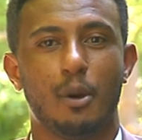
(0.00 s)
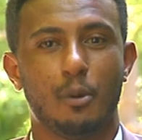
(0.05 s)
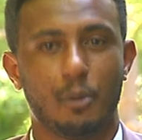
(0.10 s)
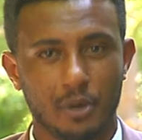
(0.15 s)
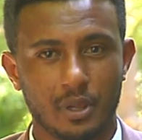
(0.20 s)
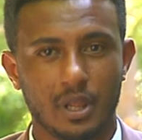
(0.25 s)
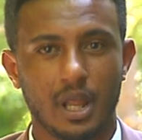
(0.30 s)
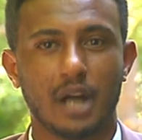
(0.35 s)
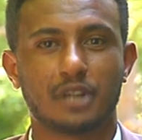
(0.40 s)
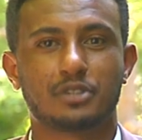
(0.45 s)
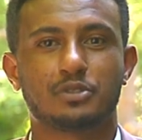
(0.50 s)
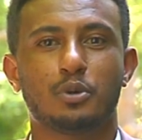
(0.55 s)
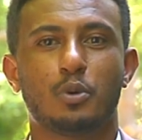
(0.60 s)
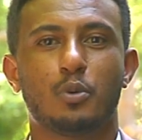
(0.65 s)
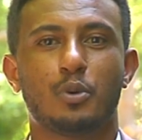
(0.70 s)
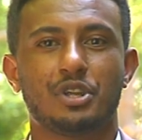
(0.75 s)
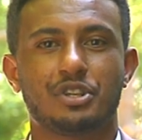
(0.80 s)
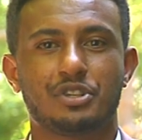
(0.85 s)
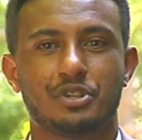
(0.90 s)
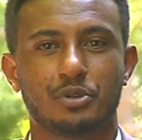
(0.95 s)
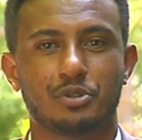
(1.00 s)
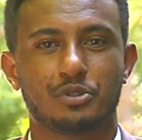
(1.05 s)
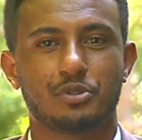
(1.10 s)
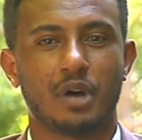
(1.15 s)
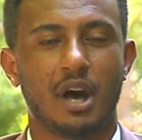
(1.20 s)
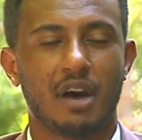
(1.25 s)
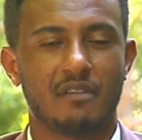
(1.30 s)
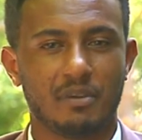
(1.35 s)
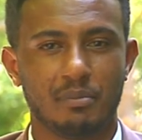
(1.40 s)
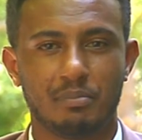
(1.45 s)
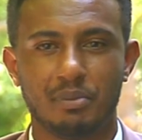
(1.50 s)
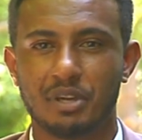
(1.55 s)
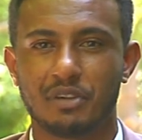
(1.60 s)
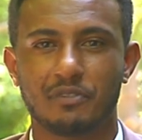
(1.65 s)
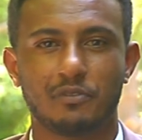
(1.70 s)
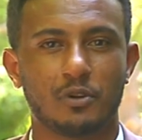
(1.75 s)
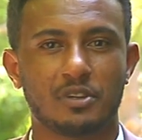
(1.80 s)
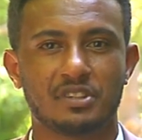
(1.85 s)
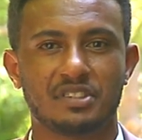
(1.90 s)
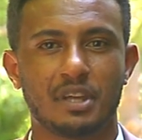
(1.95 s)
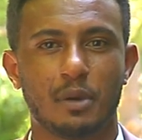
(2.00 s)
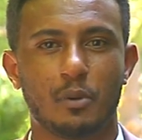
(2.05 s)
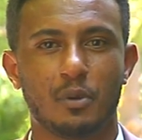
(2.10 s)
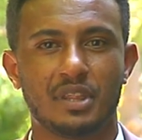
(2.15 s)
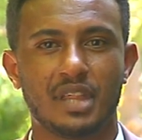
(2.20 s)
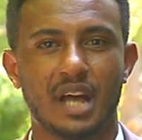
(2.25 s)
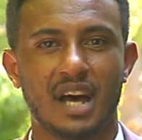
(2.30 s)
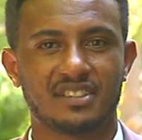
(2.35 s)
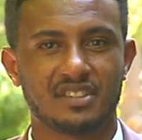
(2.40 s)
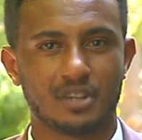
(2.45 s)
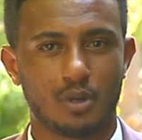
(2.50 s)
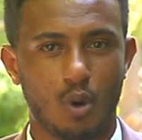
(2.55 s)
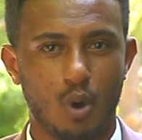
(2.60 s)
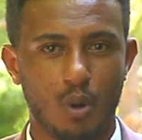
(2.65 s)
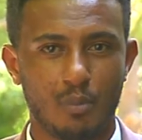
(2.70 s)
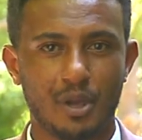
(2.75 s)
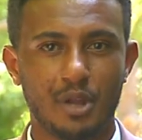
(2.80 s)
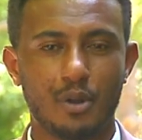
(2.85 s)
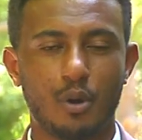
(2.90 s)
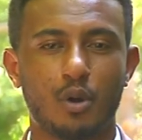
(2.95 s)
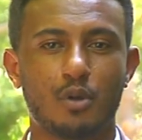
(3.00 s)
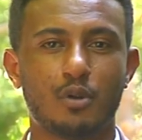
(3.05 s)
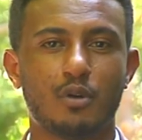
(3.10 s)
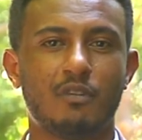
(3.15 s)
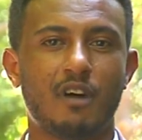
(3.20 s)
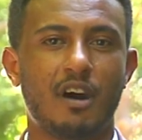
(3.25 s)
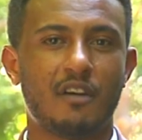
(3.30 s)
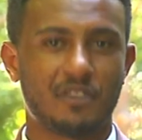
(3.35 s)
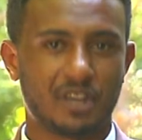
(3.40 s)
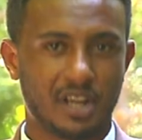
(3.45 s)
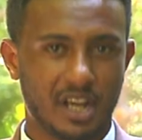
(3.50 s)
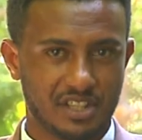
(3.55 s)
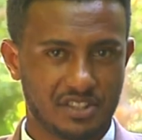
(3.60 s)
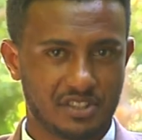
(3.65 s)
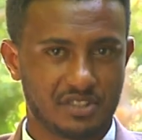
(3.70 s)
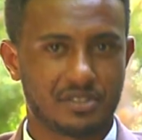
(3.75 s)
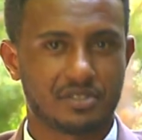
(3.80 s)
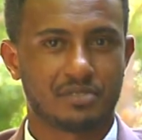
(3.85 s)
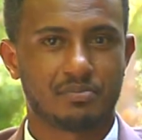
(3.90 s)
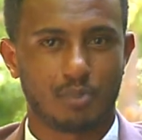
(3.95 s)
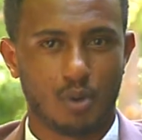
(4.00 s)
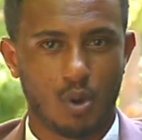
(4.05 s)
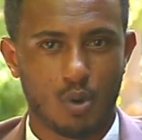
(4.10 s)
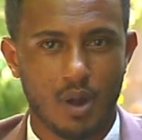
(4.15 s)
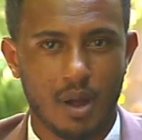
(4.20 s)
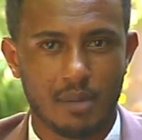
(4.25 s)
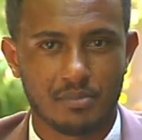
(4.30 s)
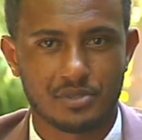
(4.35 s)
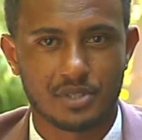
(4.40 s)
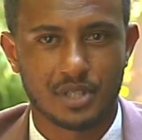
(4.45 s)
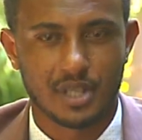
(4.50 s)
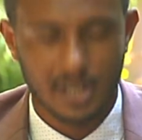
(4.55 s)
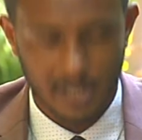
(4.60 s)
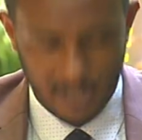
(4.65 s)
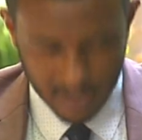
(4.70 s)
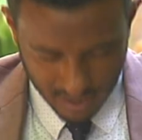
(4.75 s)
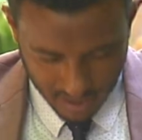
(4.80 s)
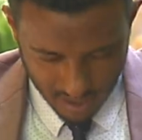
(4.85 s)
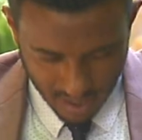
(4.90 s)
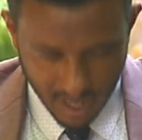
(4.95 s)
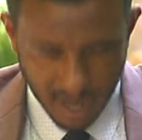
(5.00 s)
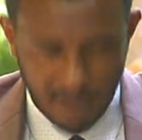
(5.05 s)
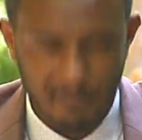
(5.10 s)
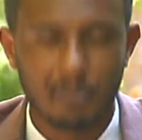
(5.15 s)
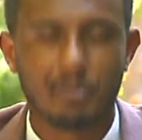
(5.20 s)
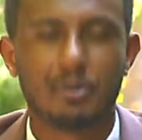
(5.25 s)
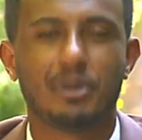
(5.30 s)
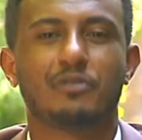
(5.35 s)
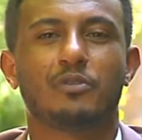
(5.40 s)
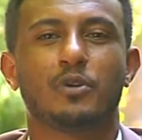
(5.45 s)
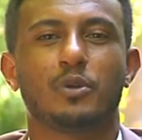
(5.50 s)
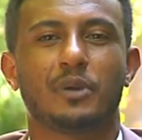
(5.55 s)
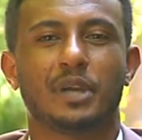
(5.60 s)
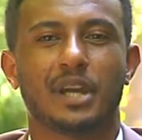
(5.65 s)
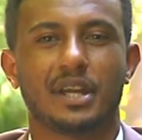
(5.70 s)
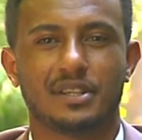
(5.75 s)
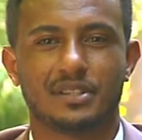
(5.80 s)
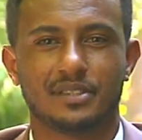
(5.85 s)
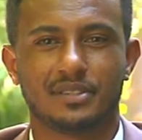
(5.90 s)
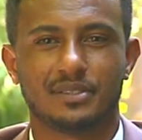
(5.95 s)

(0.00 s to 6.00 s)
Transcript: We'd like to wish you to have a beautiful stay with us at Orbit Horn of Africa's programs. Have a beautiful weekend.